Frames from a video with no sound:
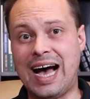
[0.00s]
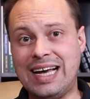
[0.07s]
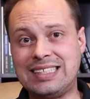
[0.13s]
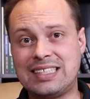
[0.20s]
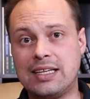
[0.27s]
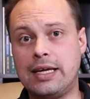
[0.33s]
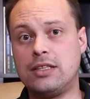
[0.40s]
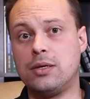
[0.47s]

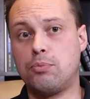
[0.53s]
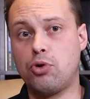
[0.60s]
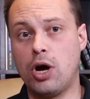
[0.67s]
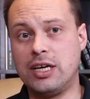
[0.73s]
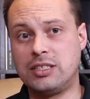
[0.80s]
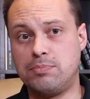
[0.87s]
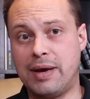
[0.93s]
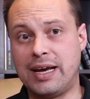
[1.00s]
isolate the
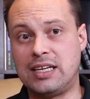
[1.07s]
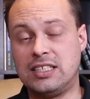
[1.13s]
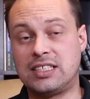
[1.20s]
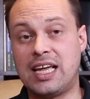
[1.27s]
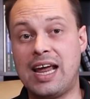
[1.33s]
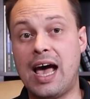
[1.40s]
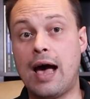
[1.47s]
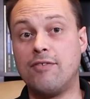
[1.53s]
prospect is
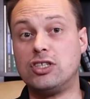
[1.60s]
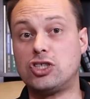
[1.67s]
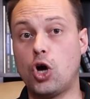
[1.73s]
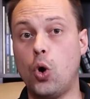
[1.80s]
going to have its